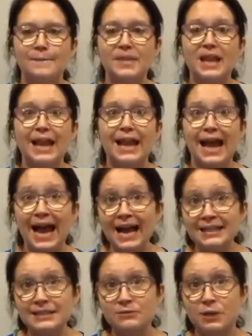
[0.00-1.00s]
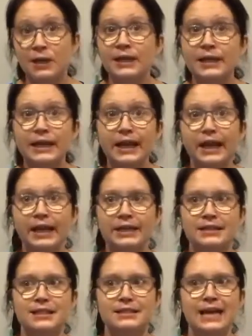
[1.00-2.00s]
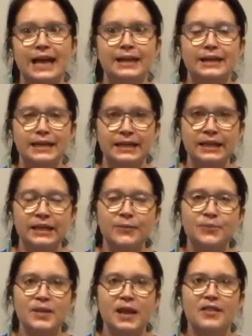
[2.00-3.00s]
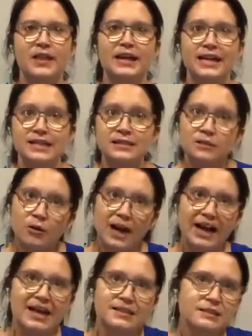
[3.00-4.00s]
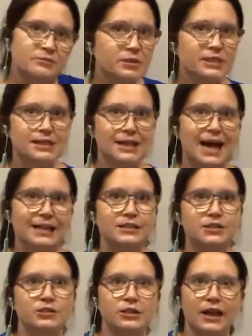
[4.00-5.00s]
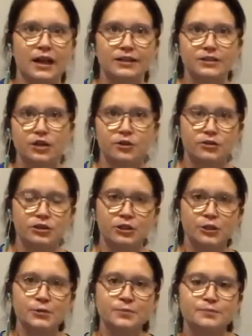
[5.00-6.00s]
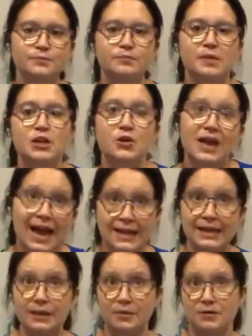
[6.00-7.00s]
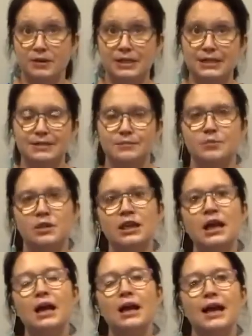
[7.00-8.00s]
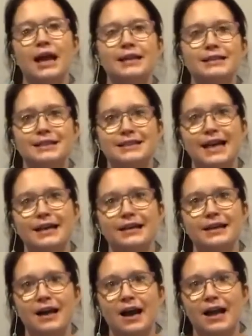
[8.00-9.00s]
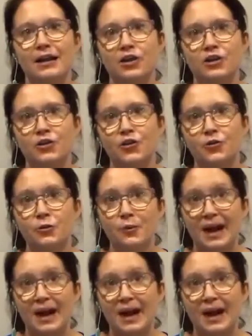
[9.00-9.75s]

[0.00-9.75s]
The last one is a technique that isn't quite as simple as the last 2 that I showed you, but you can keep it really simple, and it's a technique I learned through